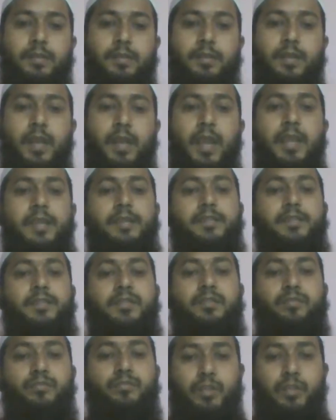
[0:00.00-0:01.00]
guide
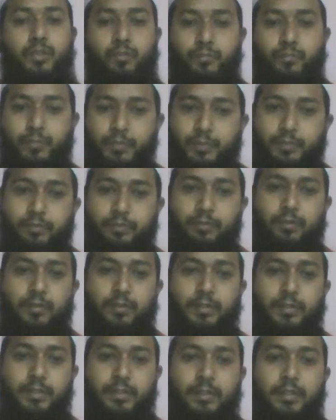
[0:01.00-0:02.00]
to the humanity.
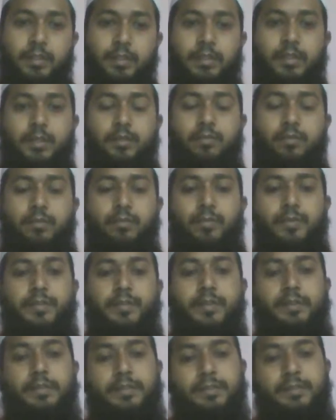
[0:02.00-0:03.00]
Already,
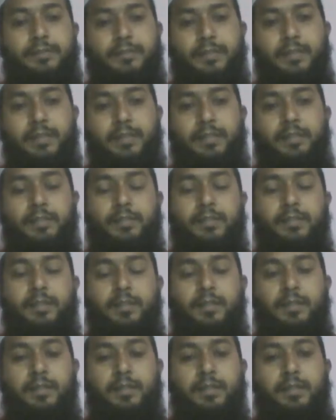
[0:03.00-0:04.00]
Almighty Allah said.
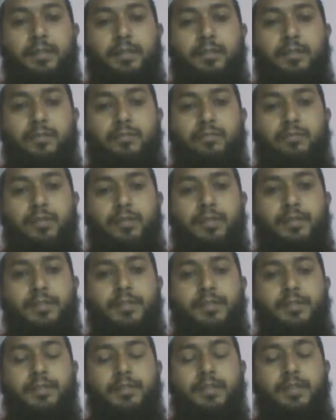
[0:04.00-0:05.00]
So it
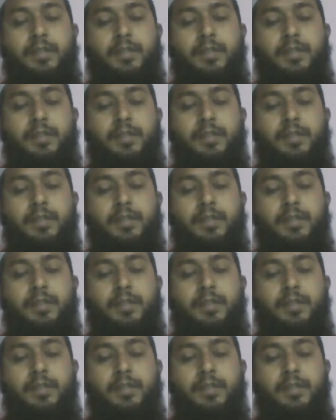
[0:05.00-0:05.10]
is